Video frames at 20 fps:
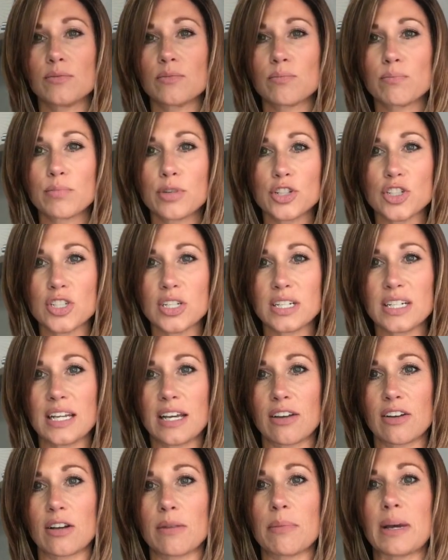pushing
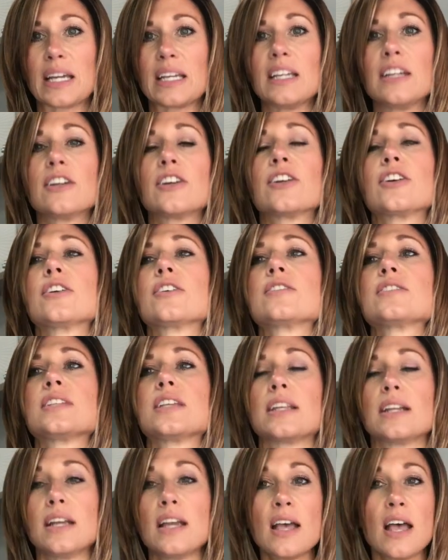down on my ears
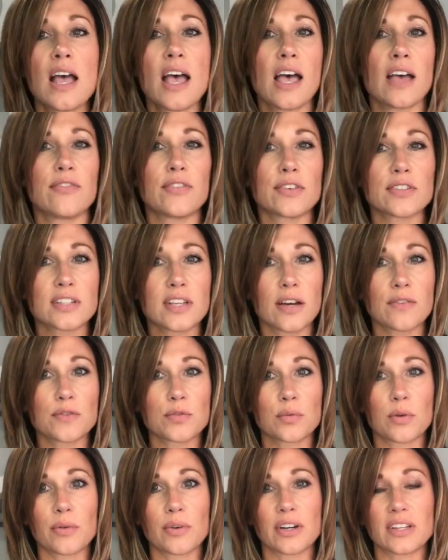and it feels
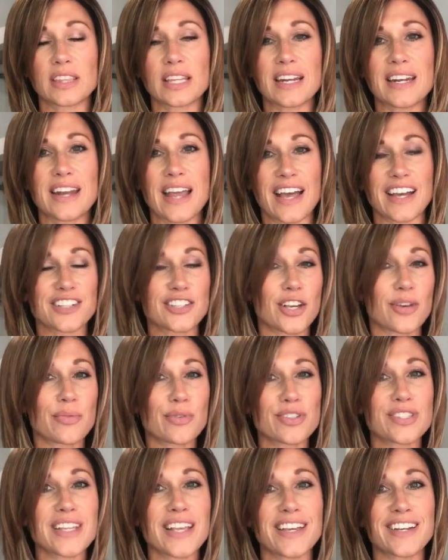comfortable around the neck. So I
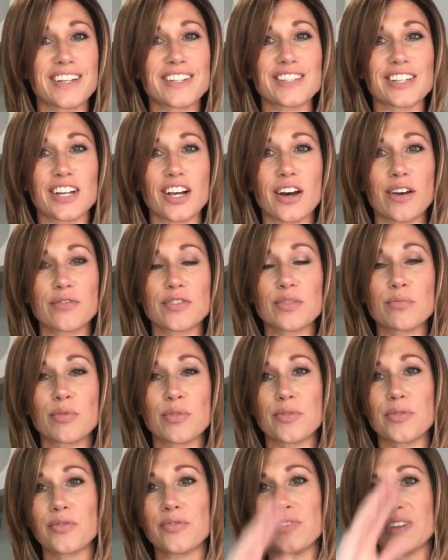will say it is a
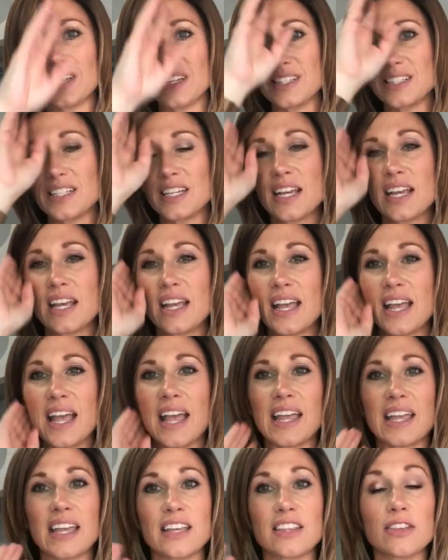comfortable fit
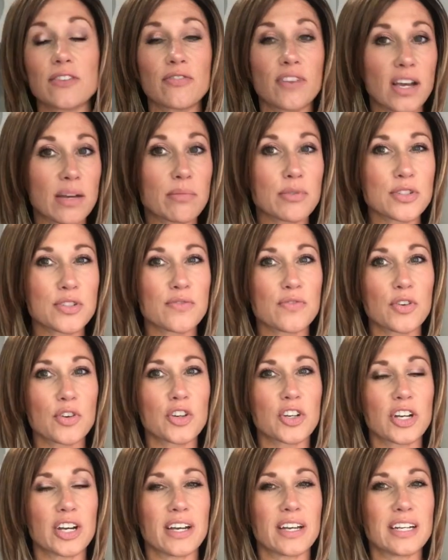and the fibers feel
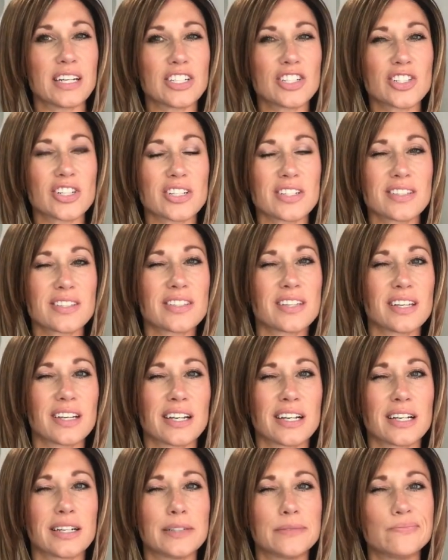good. It's just
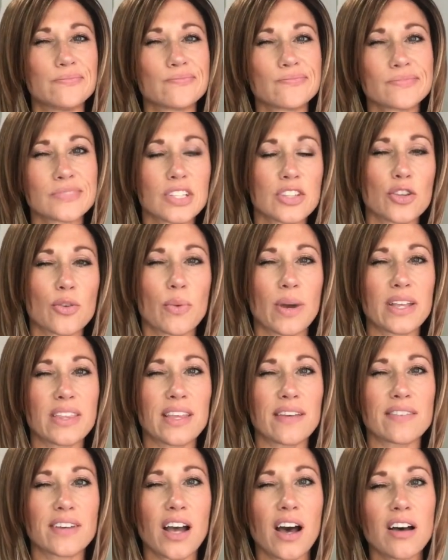the, the way
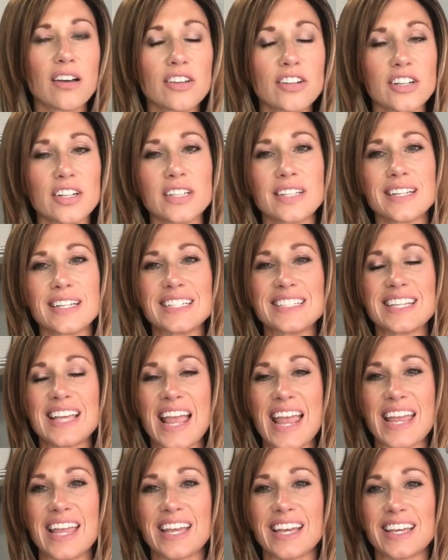they've colored it
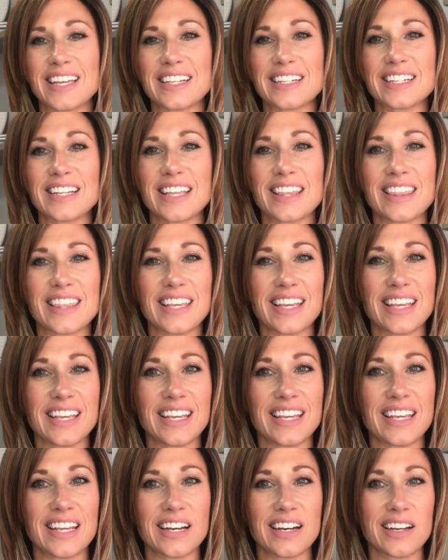and
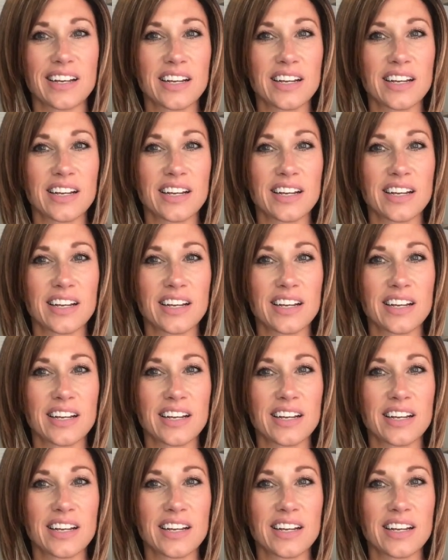the,